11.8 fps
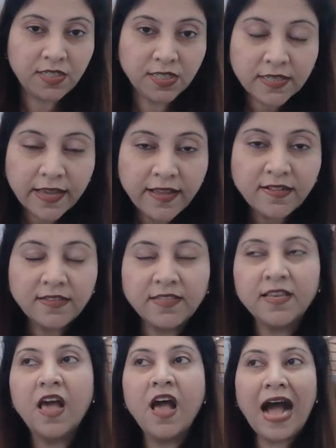
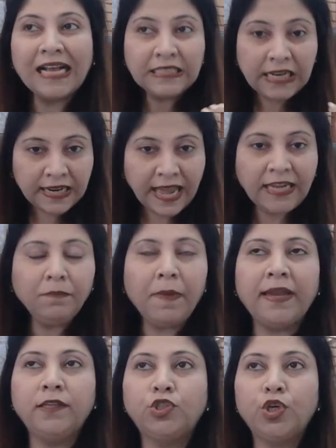skills as a line
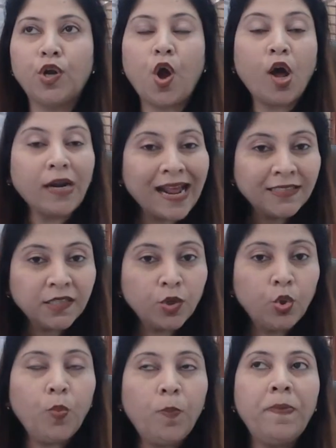manager or as a
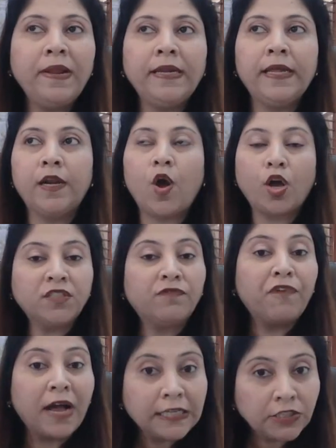group leader or as a
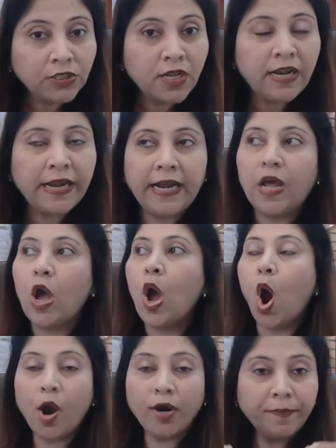functional head
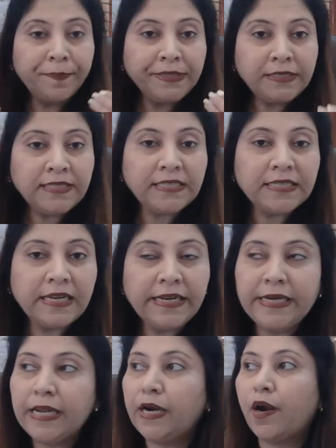or a business
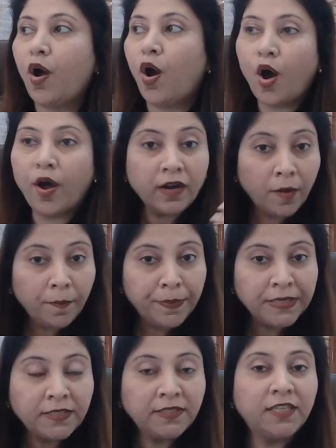leader or a
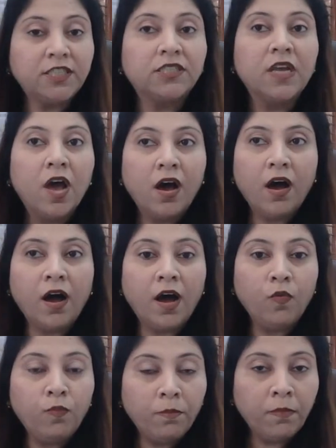business
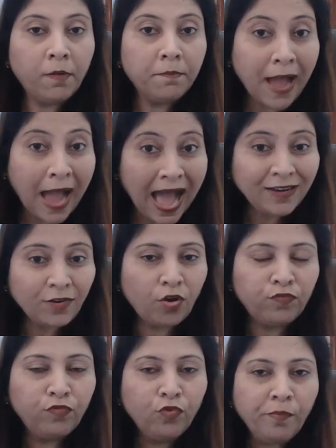man
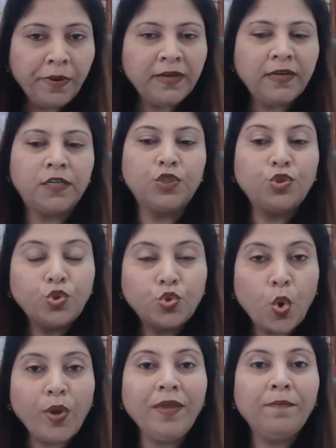or woman, it is
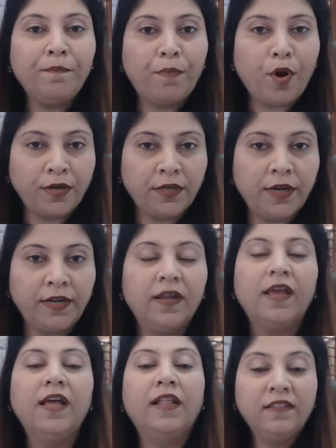so important
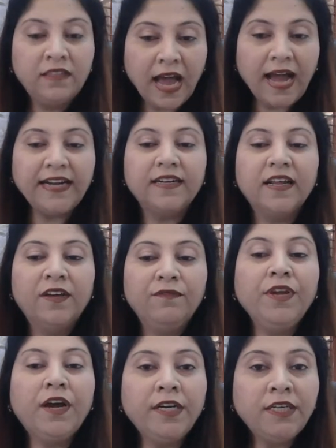that
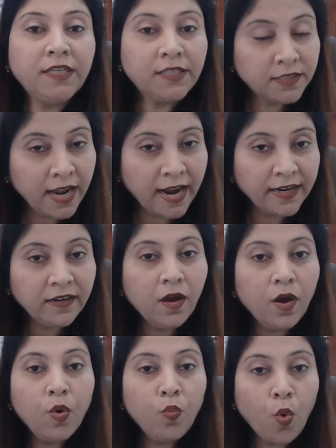we understand
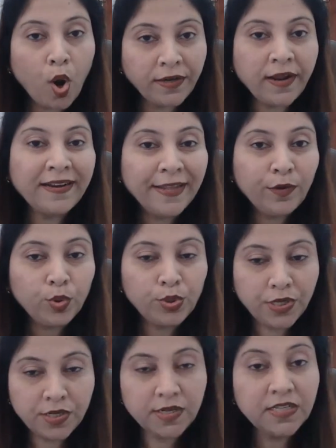what are
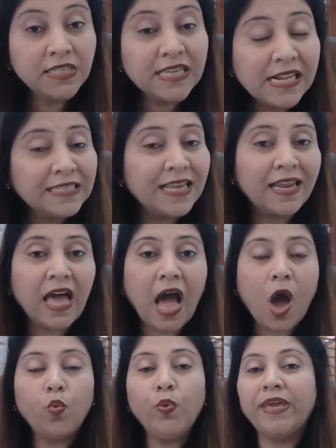negotiation skills and
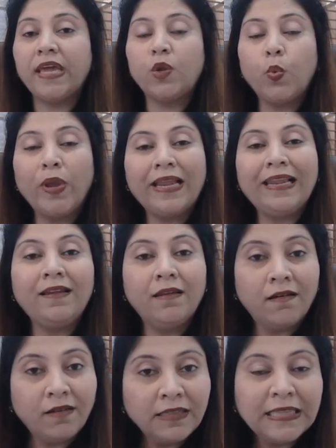how we can quickly
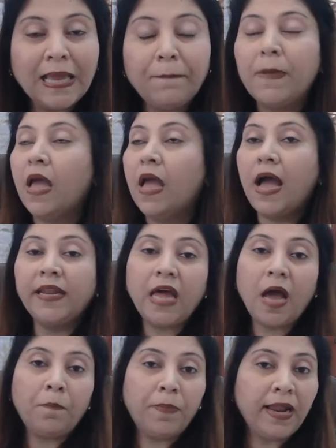learn them and
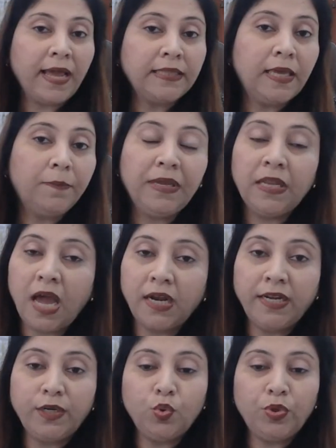apply them in our
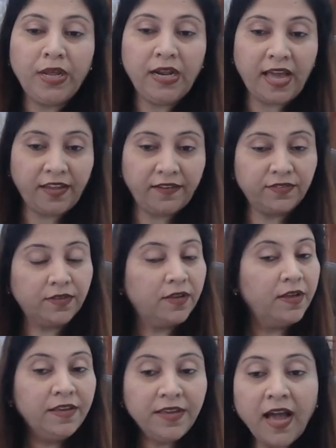day-to-day lives.
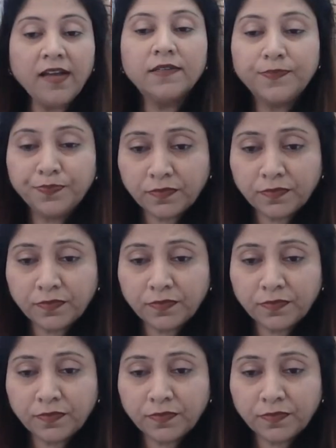Yeah.